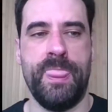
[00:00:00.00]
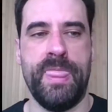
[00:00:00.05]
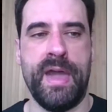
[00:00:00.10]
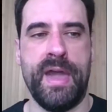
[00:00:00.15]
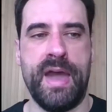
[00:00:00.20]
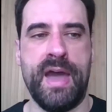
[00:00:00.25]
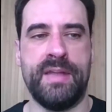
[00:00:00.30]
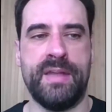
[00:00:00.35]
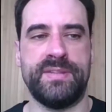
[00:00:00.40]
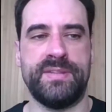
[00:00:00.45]

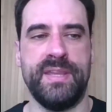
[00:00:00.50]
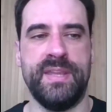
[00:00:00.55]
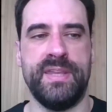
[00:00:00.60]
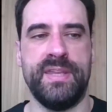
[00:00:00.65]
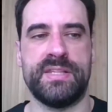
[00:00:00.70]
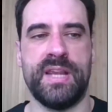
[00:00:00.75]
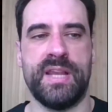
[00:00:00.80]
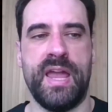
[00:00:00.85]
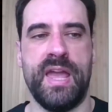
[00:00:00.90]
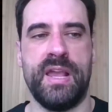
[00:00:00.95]
that
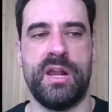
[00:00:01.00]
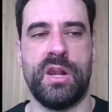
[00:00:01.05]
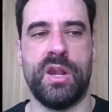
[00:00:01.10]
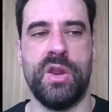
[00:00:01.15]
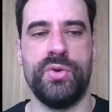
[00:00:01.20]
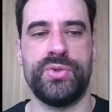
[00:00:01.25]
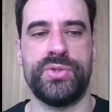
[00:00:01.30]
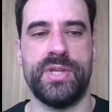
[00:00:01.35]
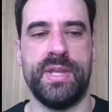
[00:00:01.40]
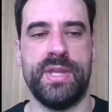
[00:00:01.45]
is like
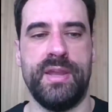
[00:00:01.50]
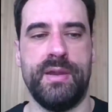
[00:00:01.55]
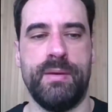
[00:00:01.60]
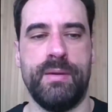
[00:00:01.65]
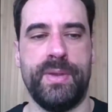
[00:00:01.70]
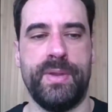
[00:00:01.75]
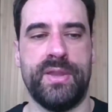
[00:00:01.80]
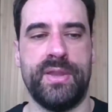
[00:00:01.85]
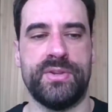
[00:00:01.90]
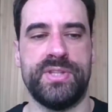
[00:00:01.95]

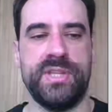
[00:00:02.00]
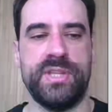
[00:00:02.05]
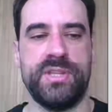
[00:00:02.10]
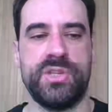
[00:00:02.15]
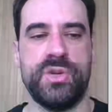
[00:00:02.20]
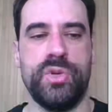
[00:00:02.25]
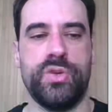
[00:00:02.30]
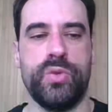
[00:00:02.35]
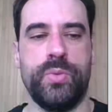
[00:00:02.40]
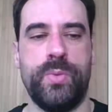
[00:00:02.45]
closing, because this
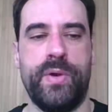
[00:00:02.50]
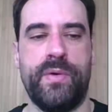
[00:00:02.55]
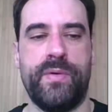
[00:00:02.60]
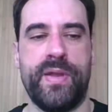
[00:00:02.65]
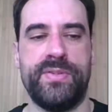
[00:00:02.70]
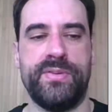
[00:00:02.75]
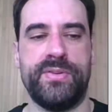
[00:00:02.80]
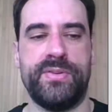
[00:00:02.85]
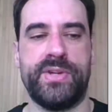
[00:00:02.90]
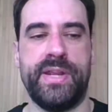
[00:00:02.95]
is going to be
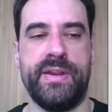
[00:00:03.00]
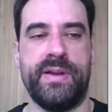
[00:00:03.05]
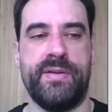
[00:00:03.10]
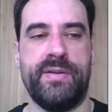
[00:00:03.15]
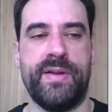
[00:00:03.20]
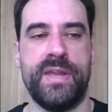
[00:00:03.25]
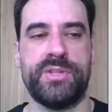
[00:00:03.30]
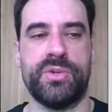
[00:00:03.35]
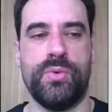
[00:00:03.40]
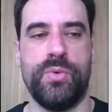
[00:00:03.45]
rendered
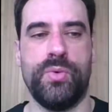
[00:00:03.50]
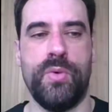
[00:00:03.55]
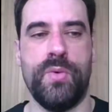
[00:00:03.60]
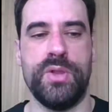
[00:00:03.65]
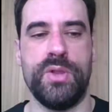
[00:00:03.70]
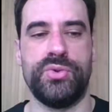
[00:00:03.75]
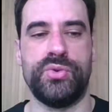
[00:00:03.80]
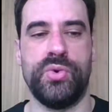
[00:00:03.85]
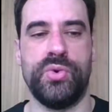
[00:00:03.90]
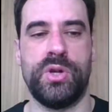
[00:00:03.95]
here, right? So we
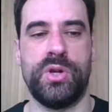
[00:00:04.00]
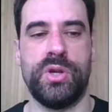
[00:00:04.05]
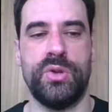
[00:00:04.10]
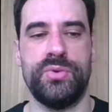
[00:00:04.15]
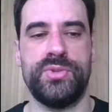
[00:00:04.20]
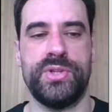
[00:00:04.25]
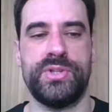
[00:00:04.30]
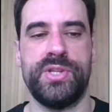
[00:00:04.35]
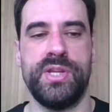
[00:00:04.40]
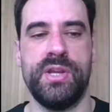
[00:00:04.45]
want to
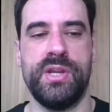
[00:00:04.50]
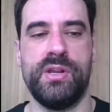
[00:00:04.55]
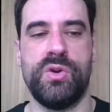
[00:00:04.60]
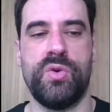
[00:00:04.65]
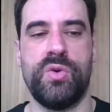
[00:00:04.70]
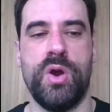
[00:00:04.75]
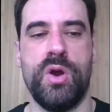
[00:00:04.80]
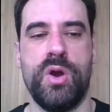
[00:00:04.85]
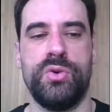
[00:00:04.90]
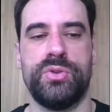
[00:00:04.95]
close the single
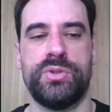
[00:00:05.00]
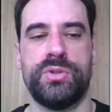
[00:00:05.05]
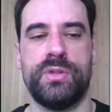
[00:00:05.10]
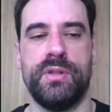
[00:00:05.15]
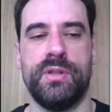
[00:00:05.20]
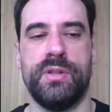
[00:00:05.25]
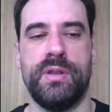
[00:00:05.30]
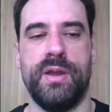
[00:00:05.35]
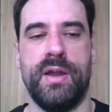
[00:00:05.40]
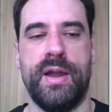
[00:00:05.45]
quote,
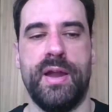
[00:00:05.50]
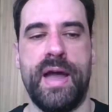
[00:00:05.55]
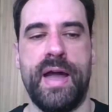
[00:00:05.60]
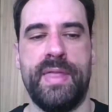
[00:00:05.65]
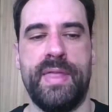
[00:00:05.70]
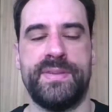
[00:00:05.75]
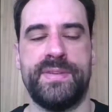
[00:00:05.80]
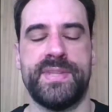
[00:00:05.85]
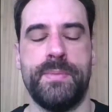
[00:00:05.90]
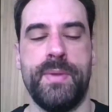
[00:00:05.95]

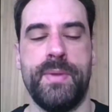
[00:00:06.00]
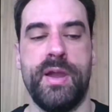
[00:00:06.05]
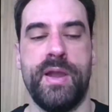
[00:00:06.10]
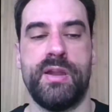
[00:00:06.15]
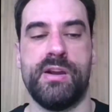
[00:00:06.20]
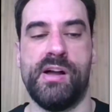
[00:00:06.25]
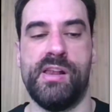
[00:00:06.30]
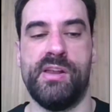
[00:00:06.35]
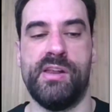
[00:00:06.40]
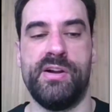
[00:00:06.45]
add a
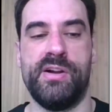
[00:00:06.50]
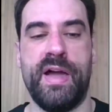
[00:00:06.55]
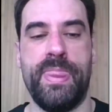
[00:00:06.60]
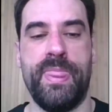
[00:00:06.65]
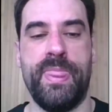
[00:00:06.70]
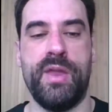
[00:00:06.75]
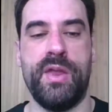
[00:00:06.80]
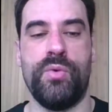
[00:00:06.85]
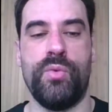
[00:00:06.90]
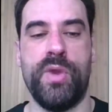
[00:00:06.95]
semicolon,
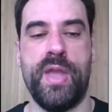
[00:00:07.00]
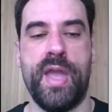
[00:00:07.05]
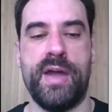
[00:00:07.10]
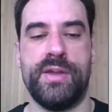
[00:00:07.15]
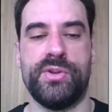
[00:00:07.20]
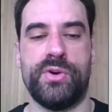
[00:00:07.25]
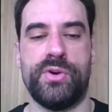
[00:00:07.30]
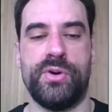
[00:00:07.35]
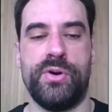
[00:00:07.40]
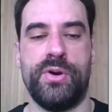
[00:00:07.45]
and then we
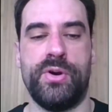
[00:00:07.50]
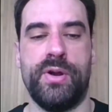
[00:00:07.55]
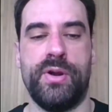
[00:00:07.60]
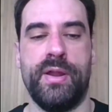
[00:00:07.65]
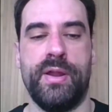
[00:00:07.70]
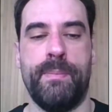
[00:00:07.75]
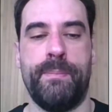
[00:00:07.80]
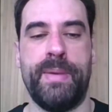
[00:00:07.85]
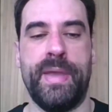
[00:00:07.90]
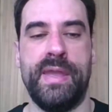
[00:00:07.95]
add
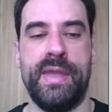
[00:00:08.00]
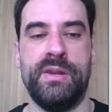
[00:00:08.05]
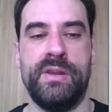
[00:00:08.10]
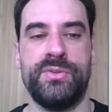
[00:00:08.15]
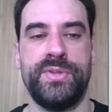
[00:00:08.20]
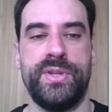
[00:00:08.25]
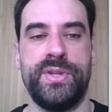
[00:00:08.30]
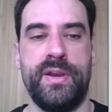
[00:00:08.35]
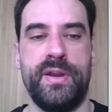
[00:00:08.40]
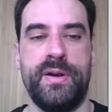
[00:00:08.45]
our
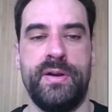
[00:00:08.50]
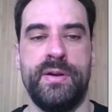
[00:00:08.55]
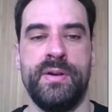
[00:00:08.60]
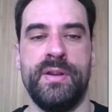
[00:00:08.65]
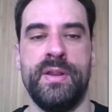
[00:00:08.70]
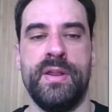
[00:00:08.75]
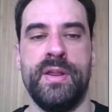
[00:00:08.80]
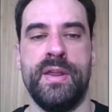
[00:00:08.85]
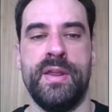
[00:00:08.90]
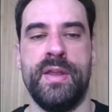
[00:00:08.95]
payload here.